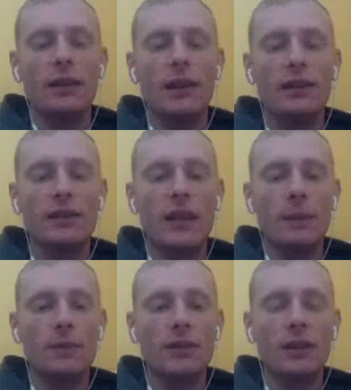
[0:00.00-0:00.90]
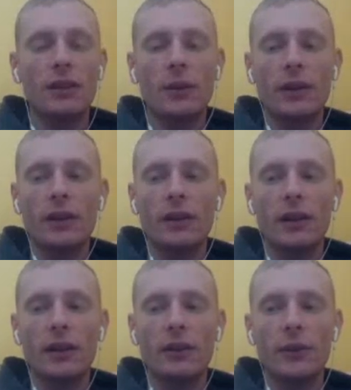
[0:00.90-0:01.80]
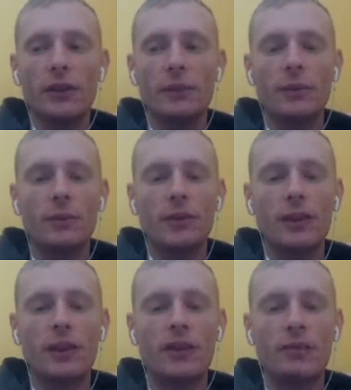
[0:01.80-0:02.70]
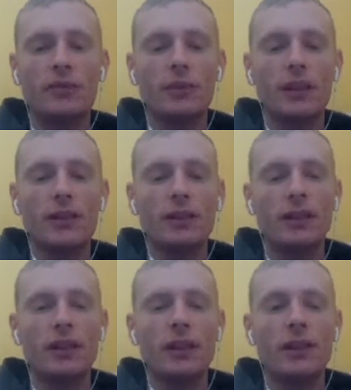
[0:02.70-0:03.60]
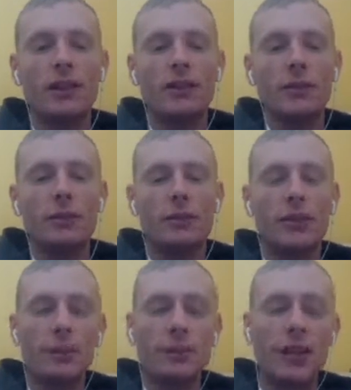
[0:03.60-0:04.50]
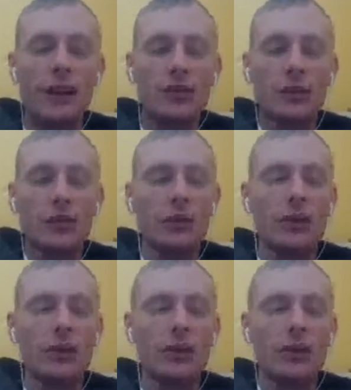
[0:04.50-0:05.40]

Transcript: that skips and going and doing some precise C movements to skip the 8-star door.